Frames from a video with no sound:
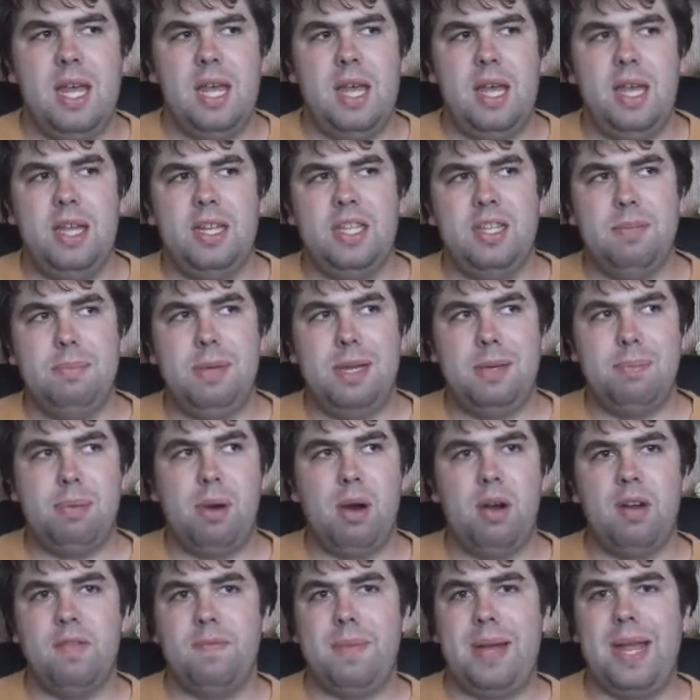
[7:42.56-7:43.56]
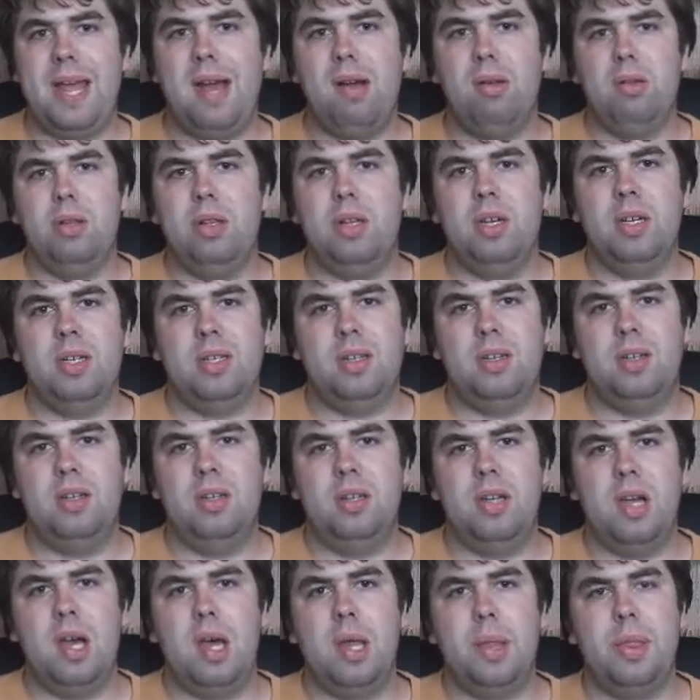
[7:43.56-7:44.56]
It's a big part of my outlook
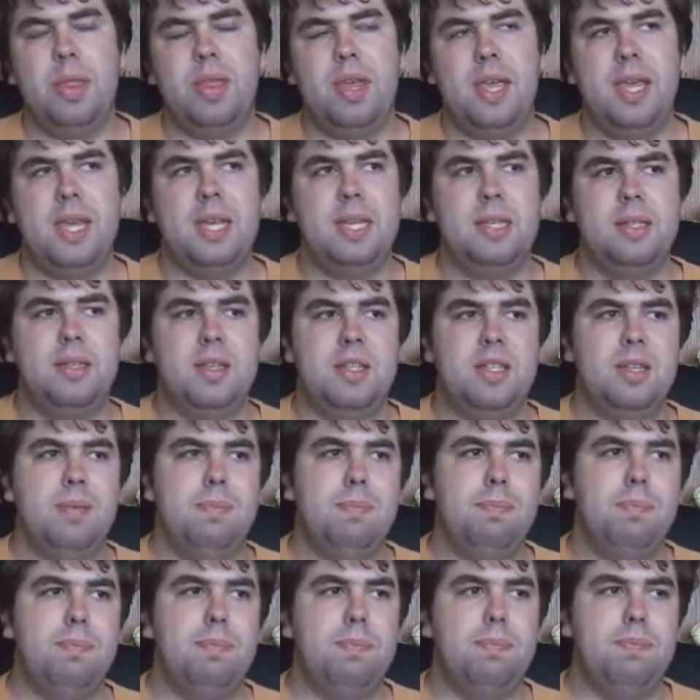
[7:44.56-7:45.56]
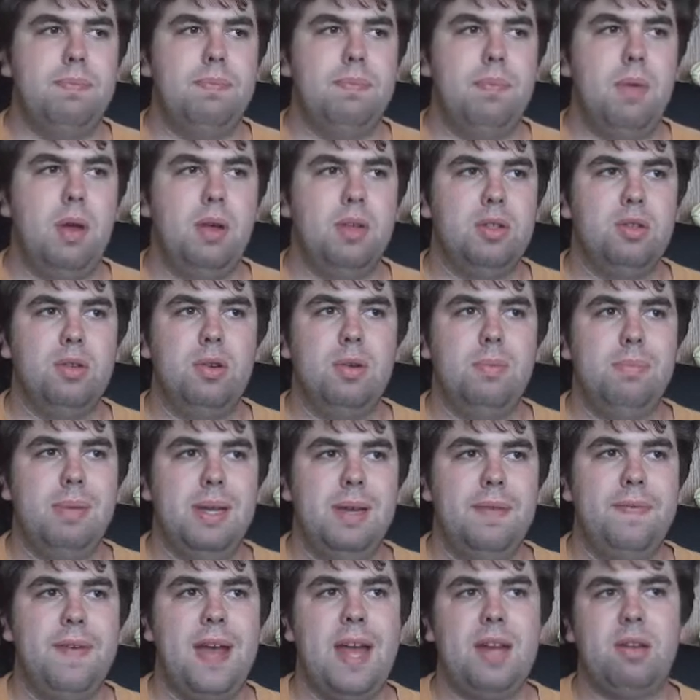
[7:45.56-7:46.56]
on things. It's also a
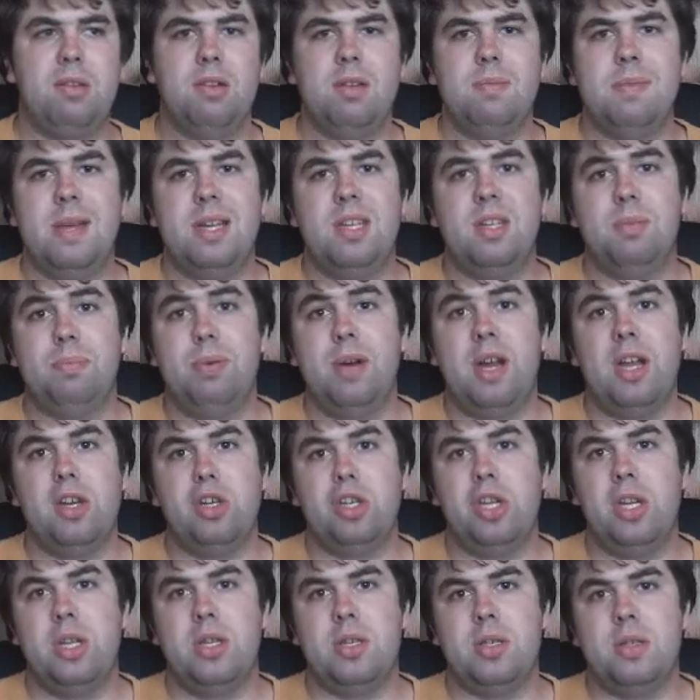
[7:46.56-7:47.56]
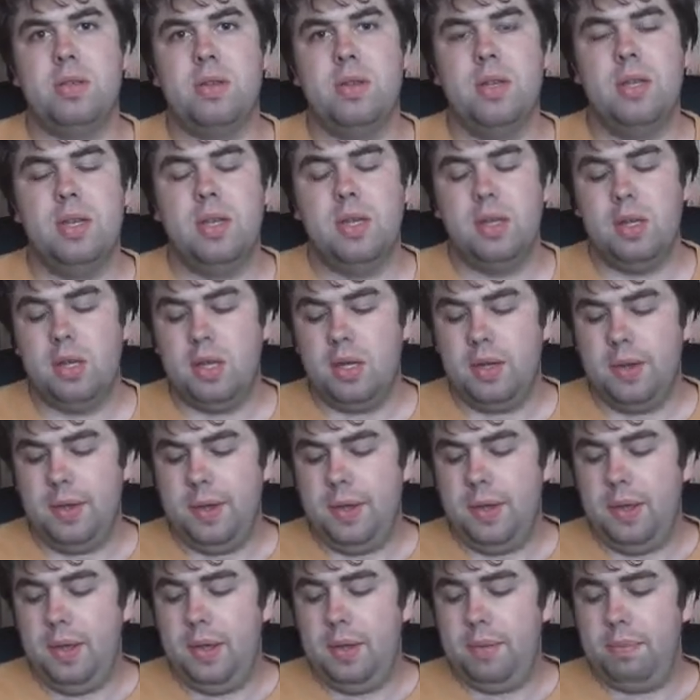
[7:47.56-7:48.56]
big factor in my depression.
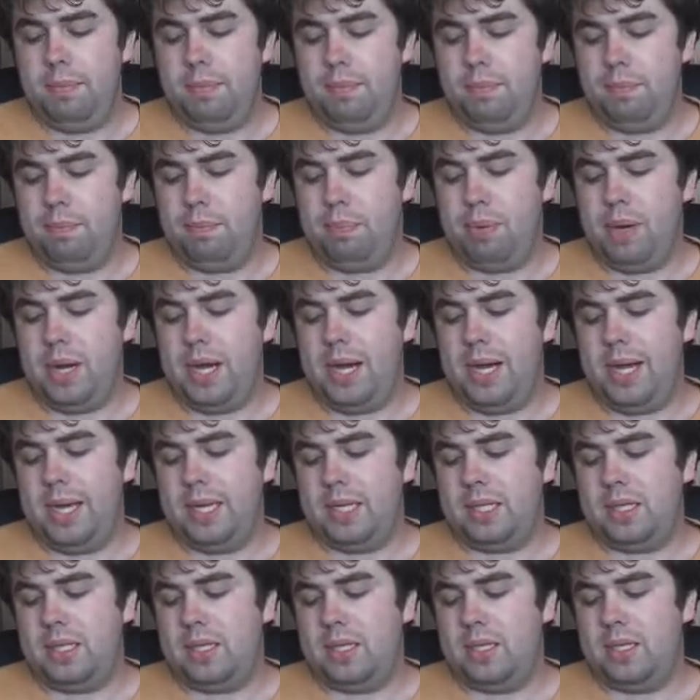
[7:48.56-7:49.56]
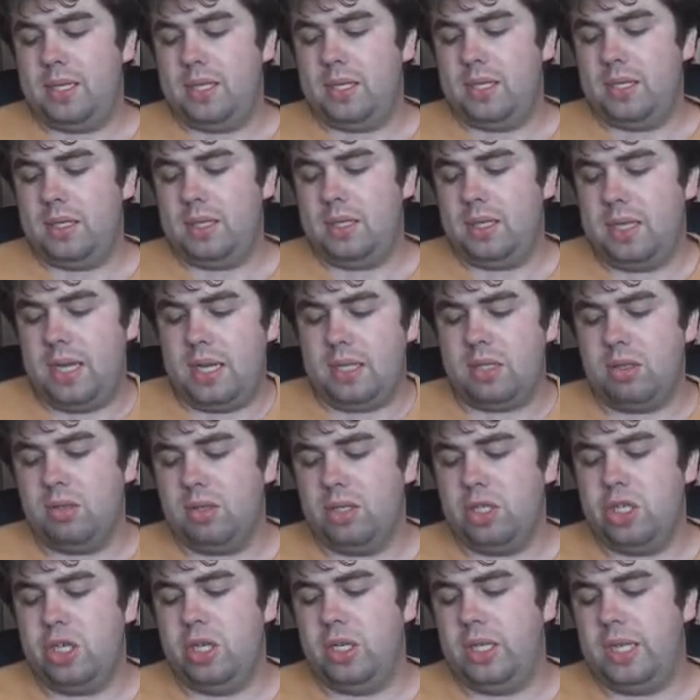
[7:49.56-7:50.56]
But, yeah,
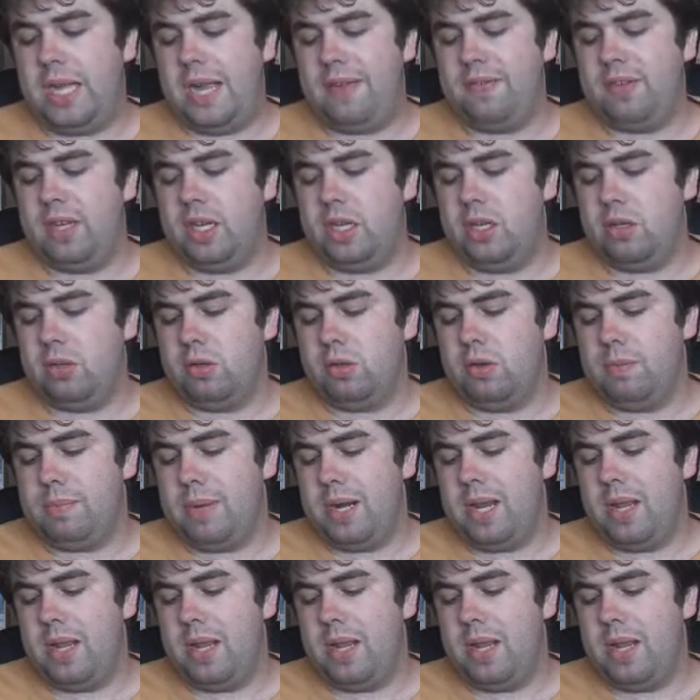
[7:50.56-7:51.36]
so you'll have to get used to it.